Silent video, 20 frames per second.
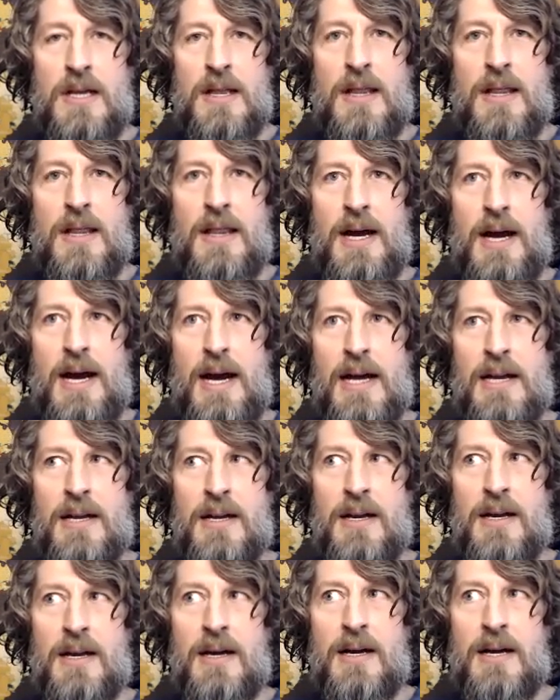that
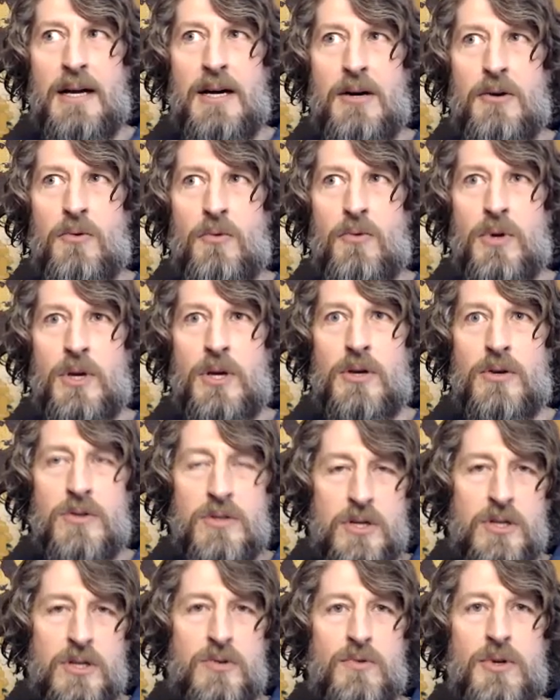uh,
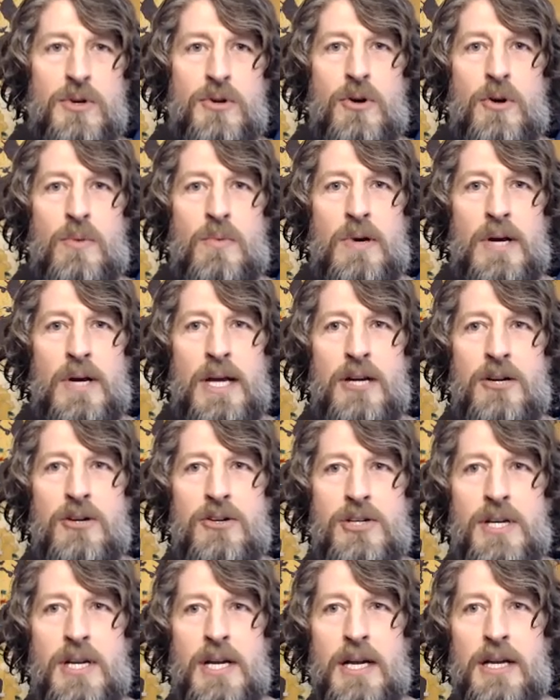uses renewable
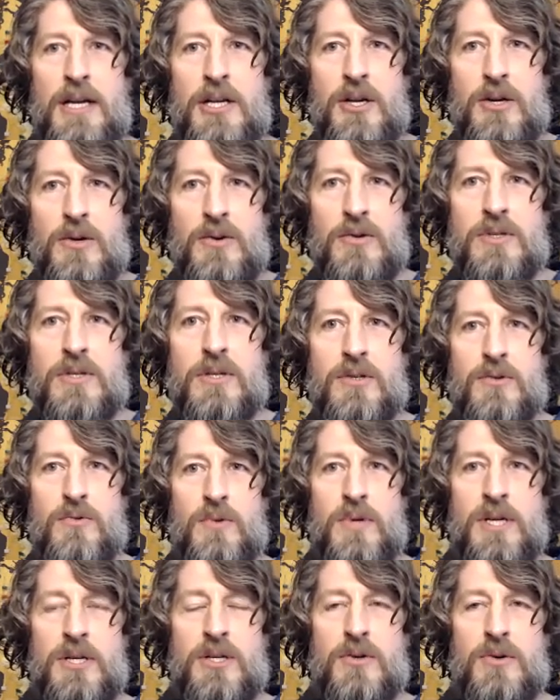energy and uses
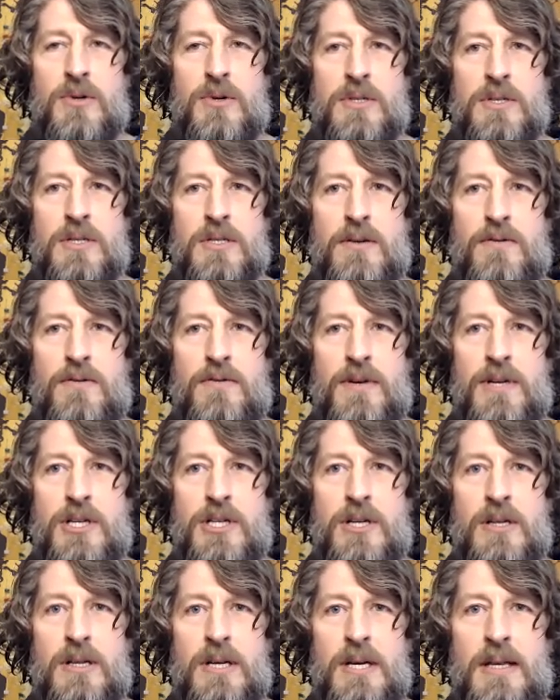resources
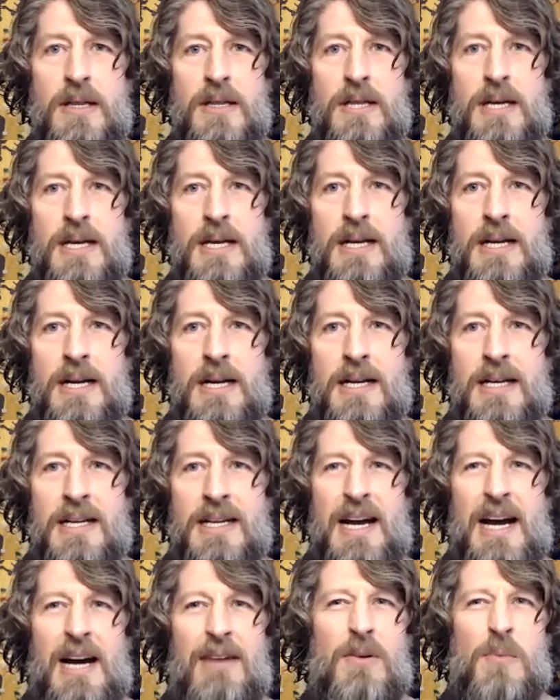efficiently, than
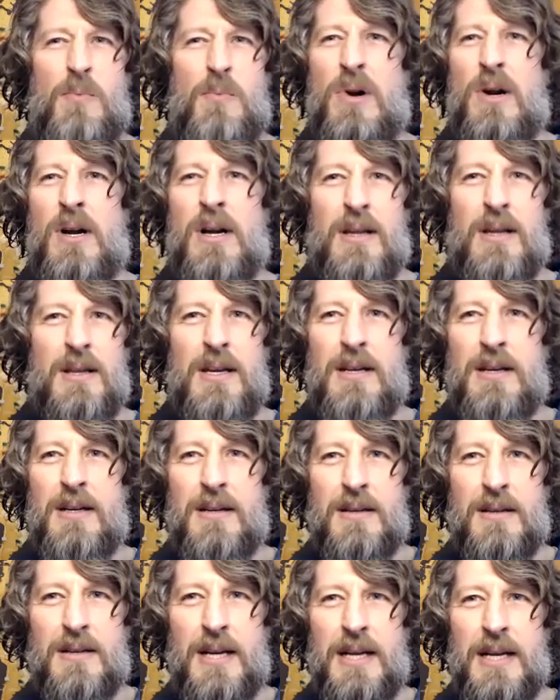to have a product that
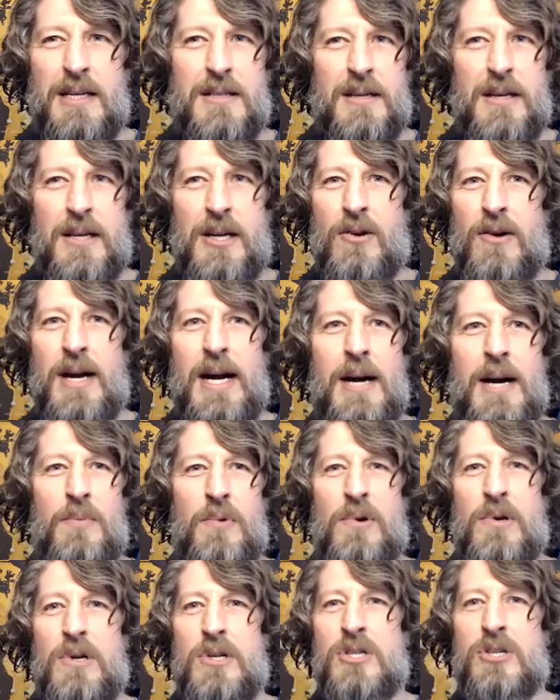tastes like
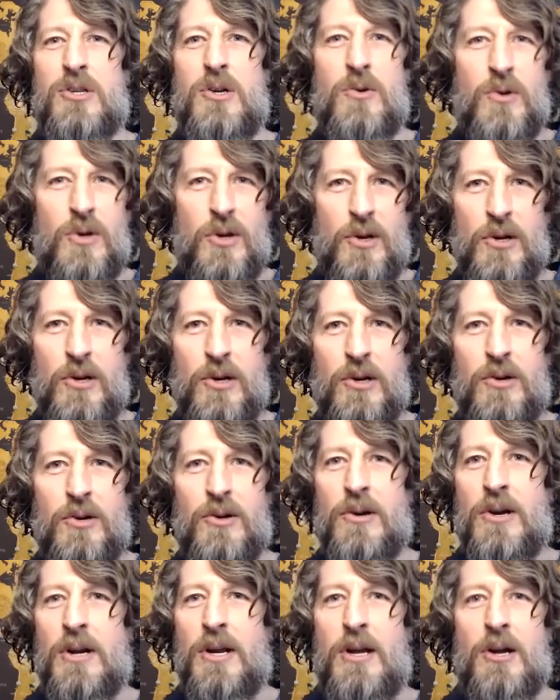crap or is no good
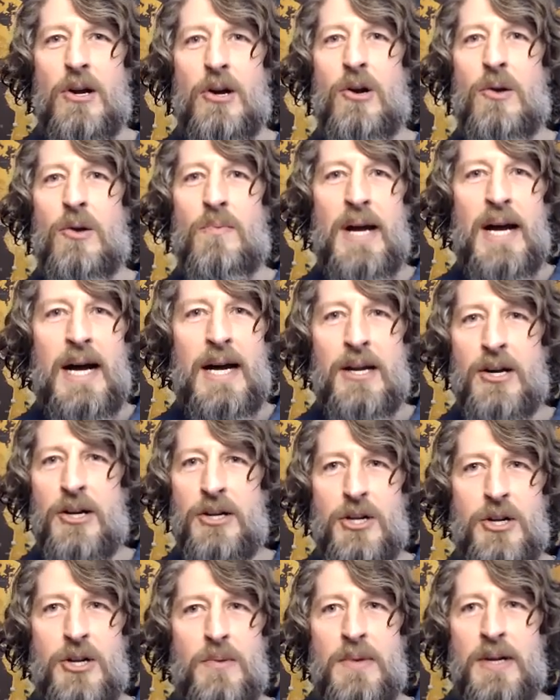or or bad
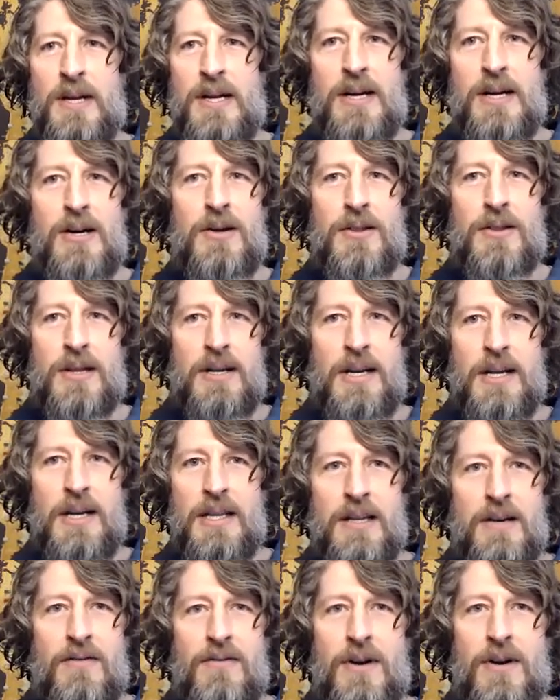on human health and,
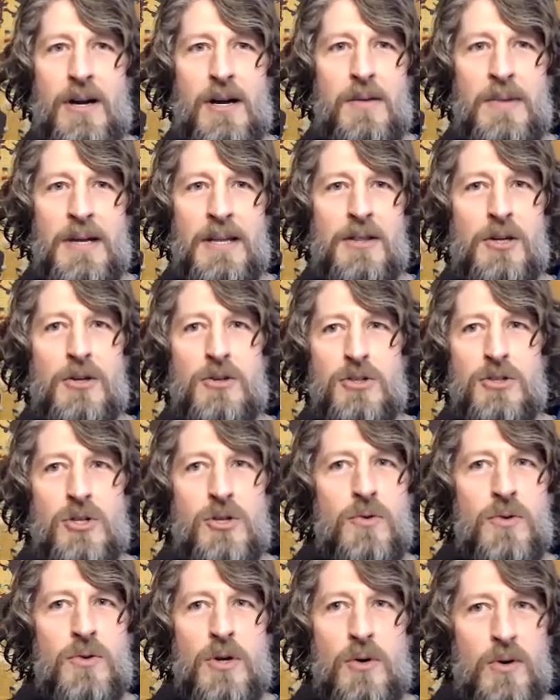and the environment. Those
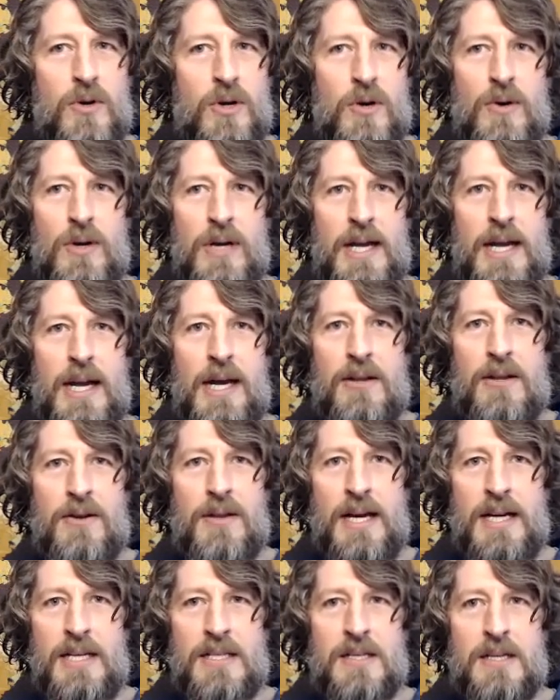two don't go together.
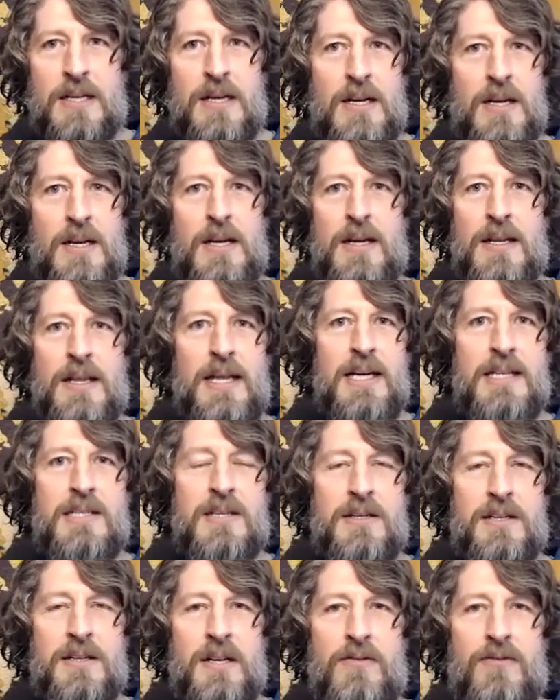That's that's
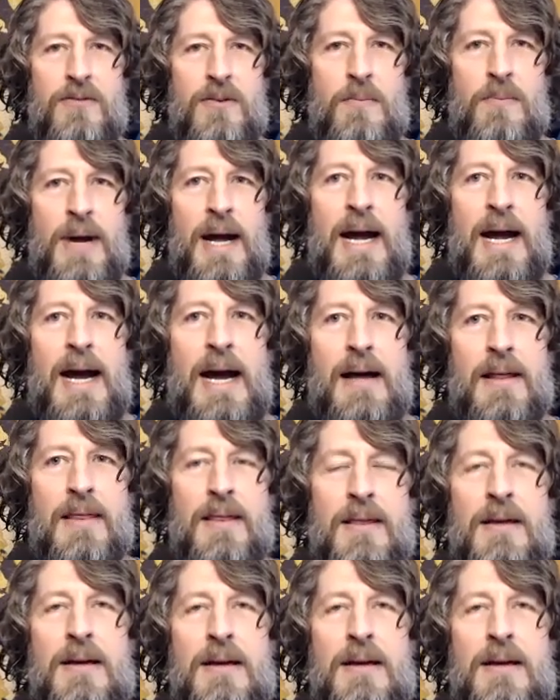a different path.